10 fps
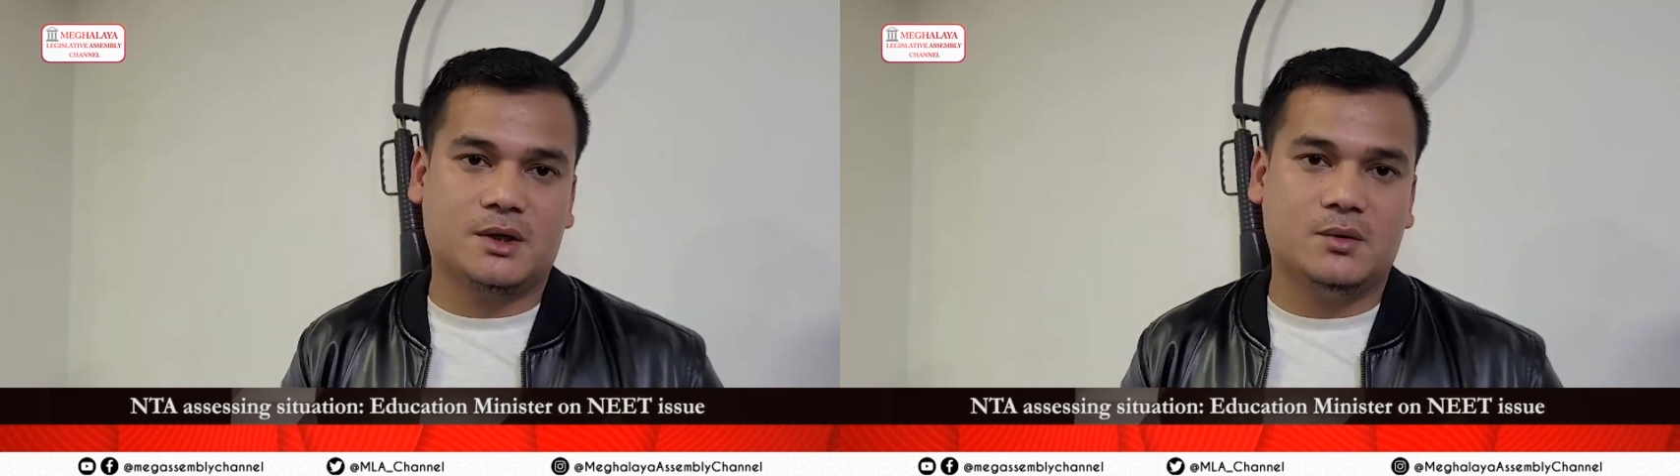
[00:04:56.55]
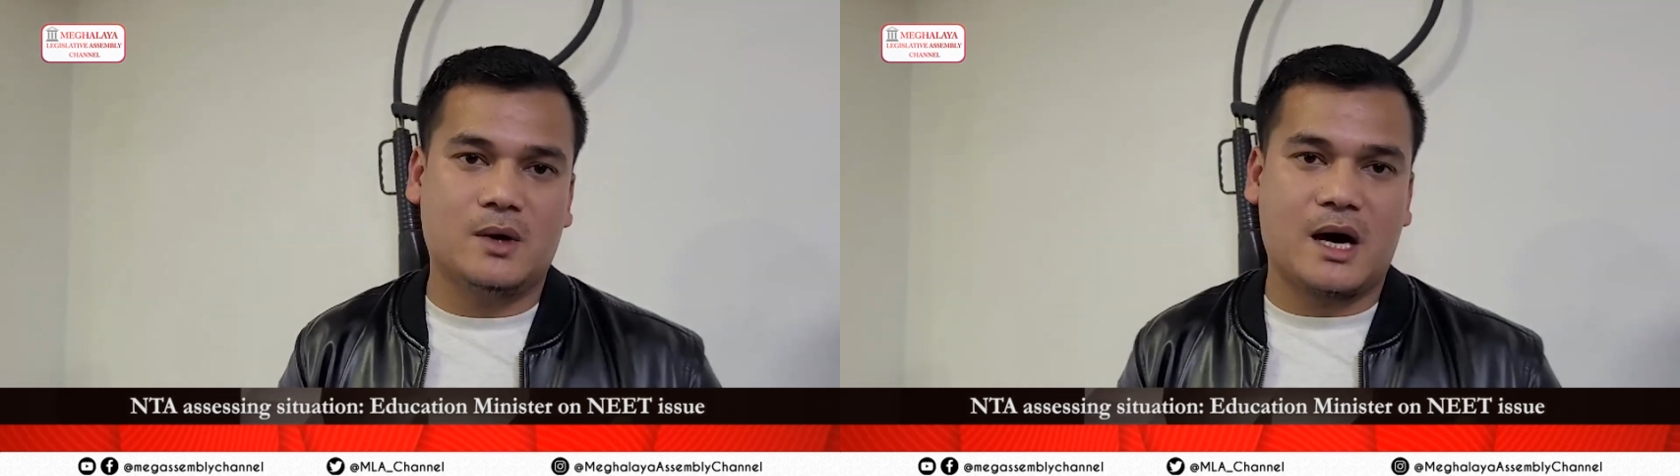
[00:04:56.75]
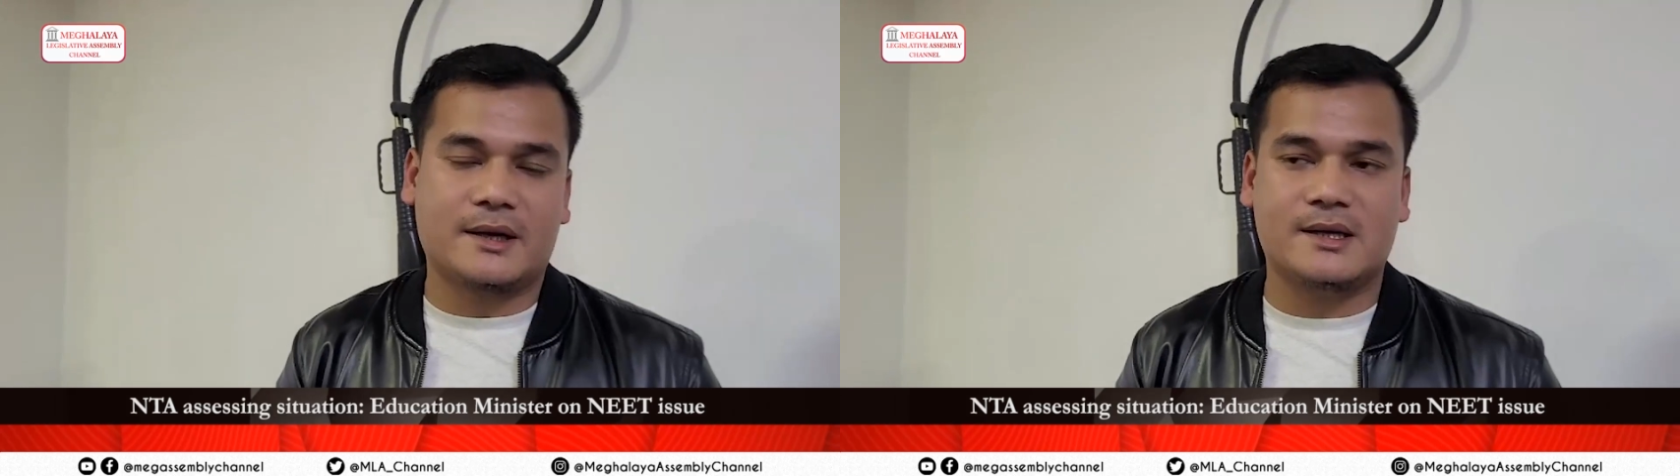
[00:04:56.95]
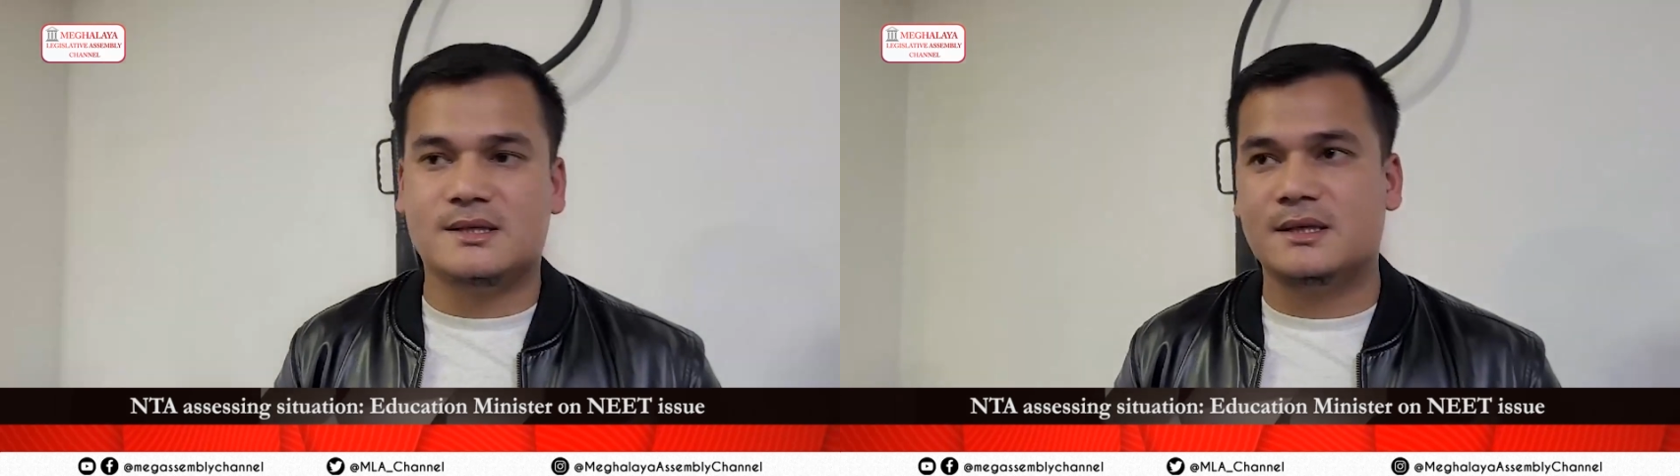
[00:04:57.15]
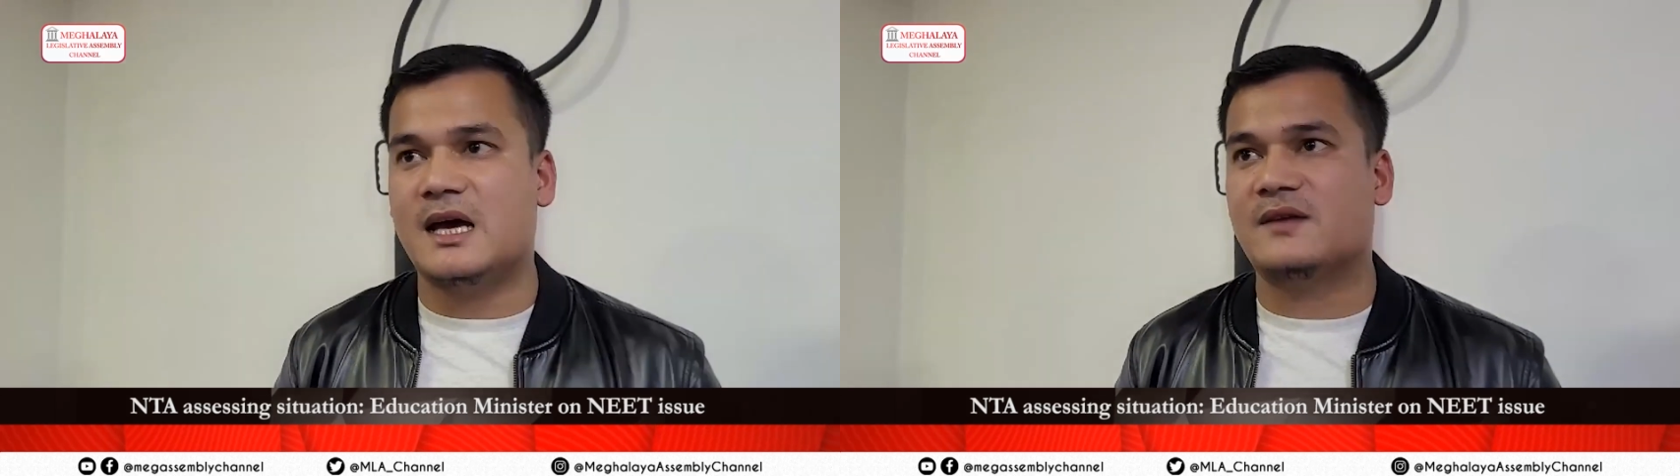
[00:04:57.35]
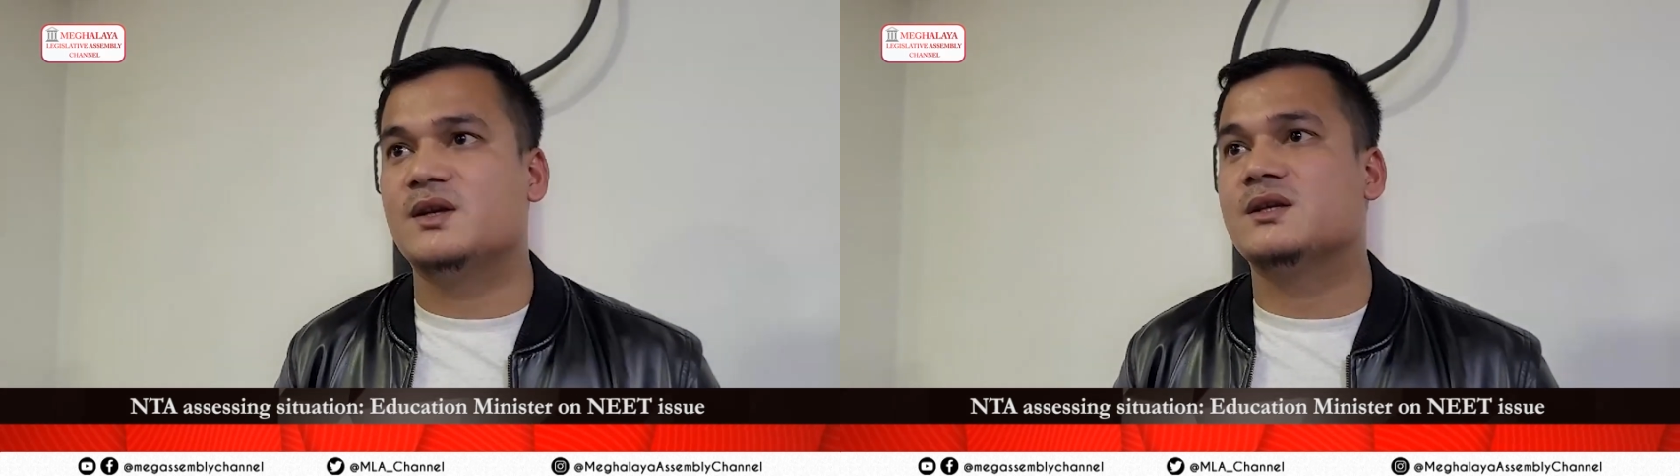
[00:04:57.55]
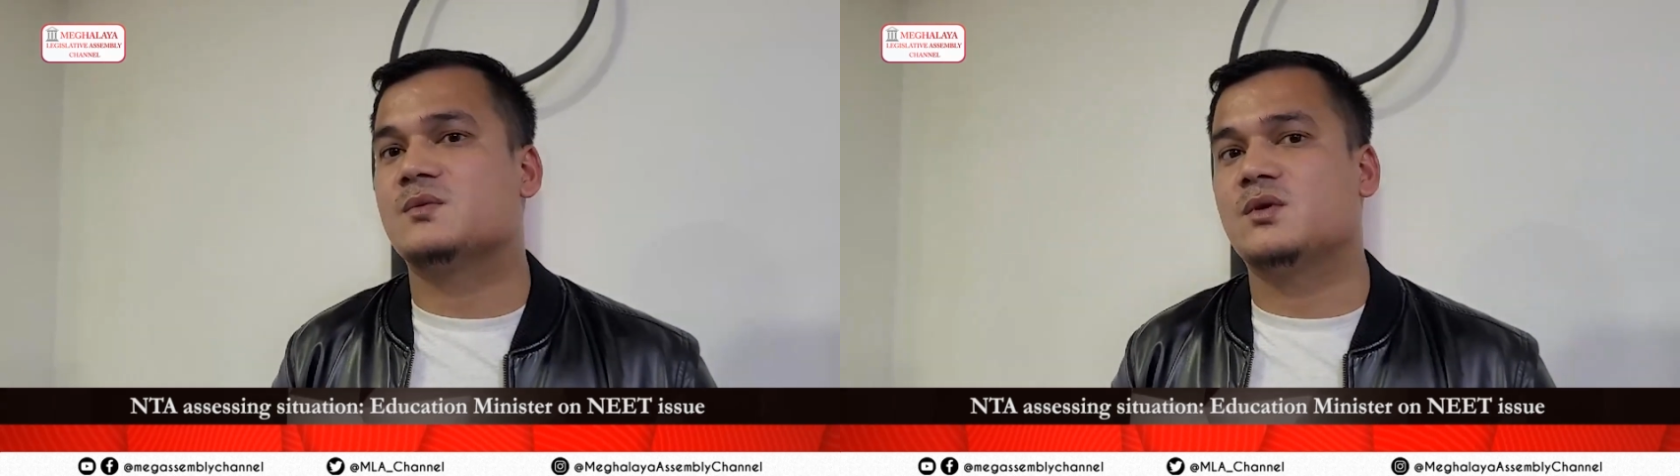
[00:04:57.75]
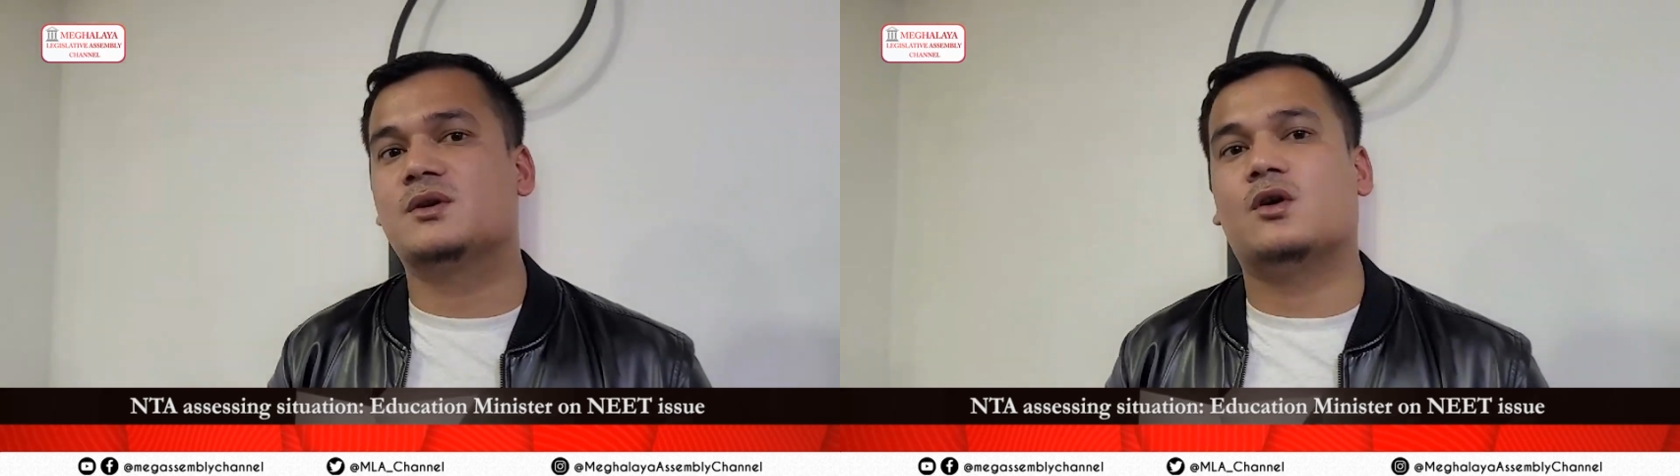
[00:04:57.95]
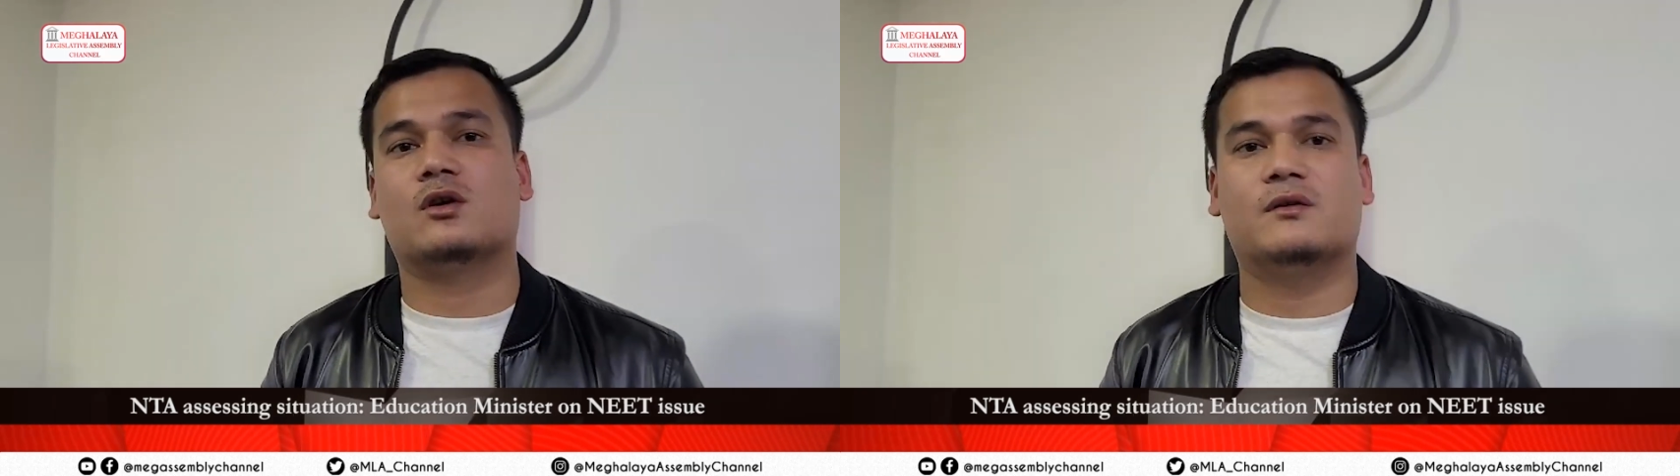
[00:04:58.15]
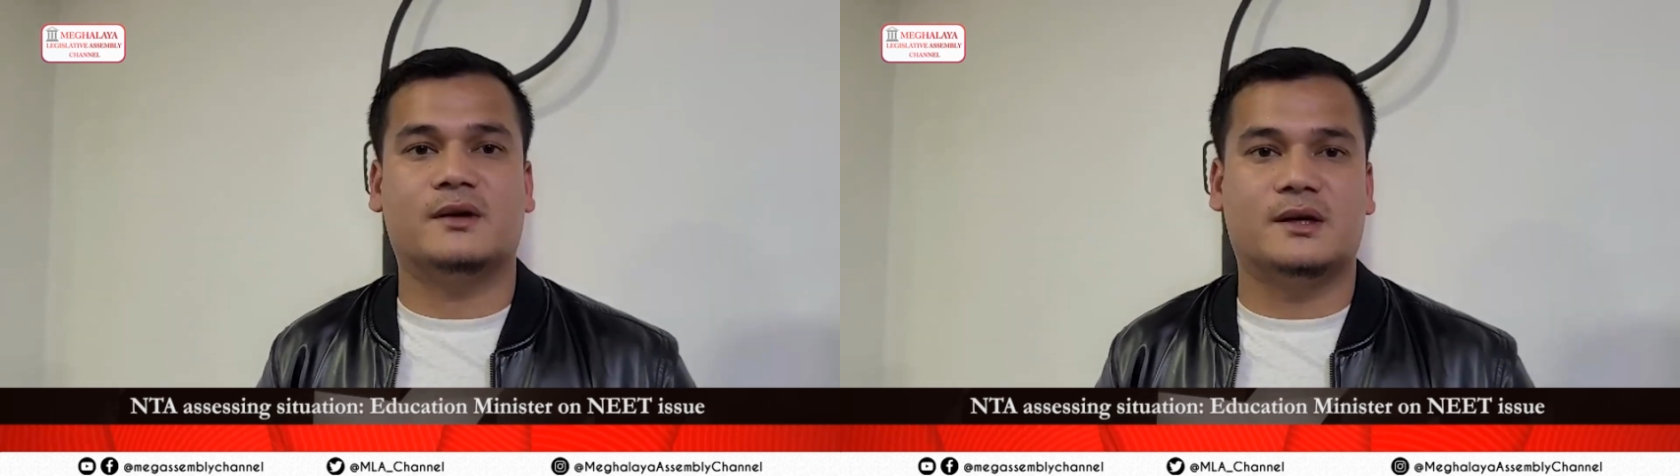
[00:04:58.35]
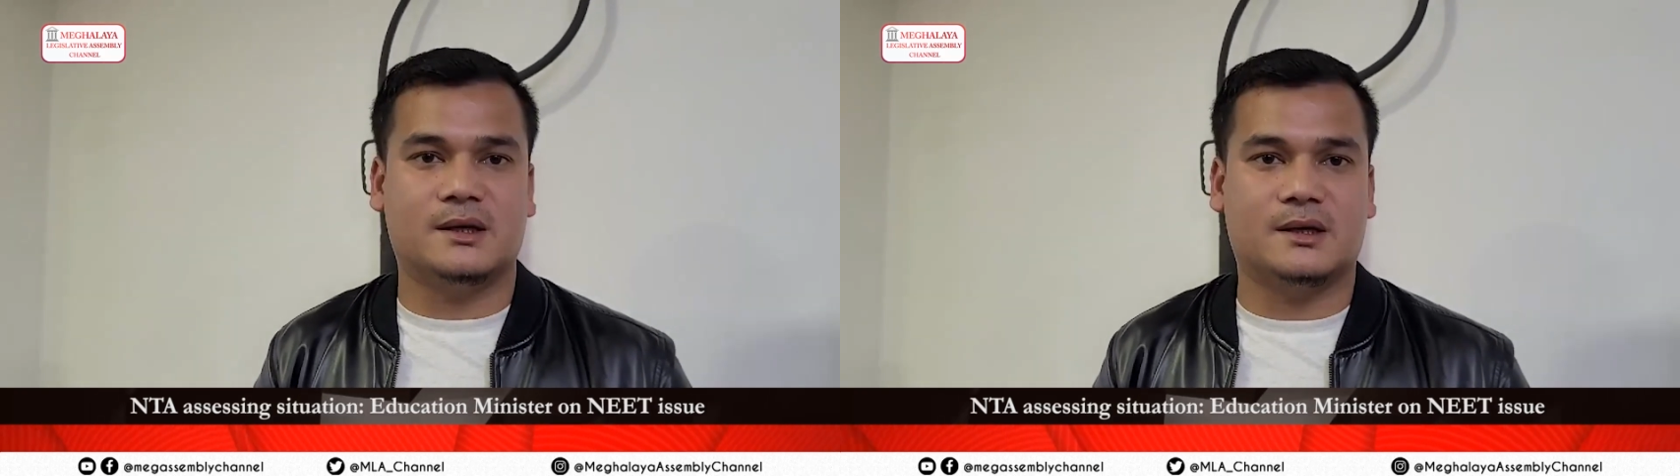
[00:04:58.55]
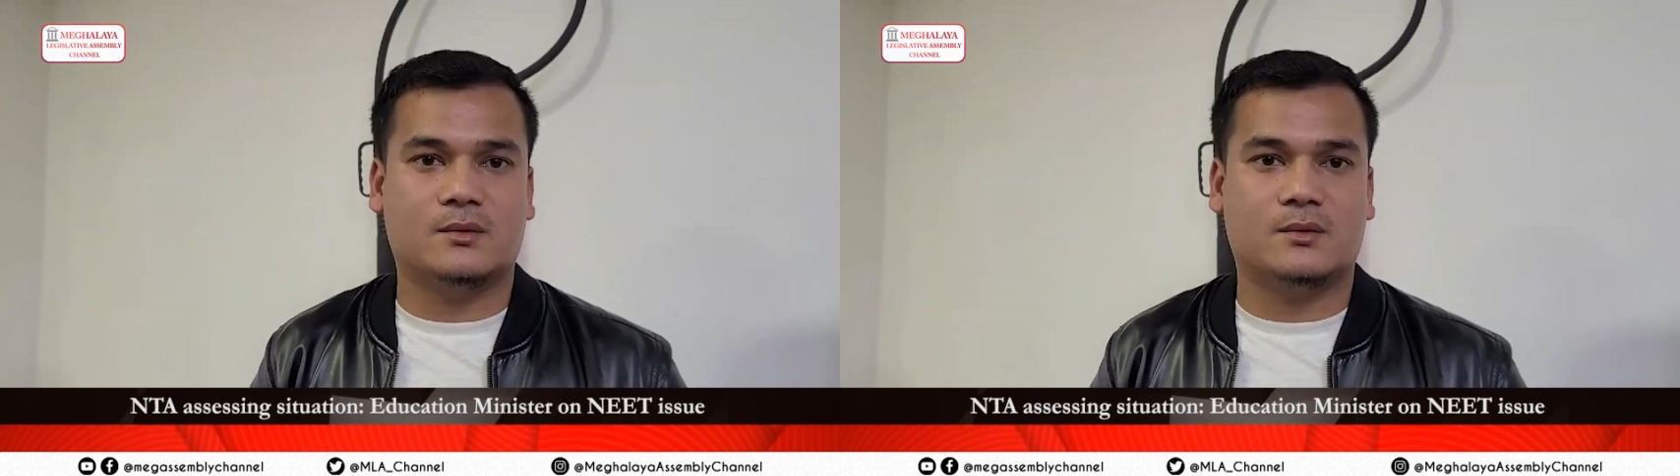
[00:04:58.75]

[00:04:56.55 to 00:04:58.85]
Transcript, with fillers: QRST has been distributed all over India,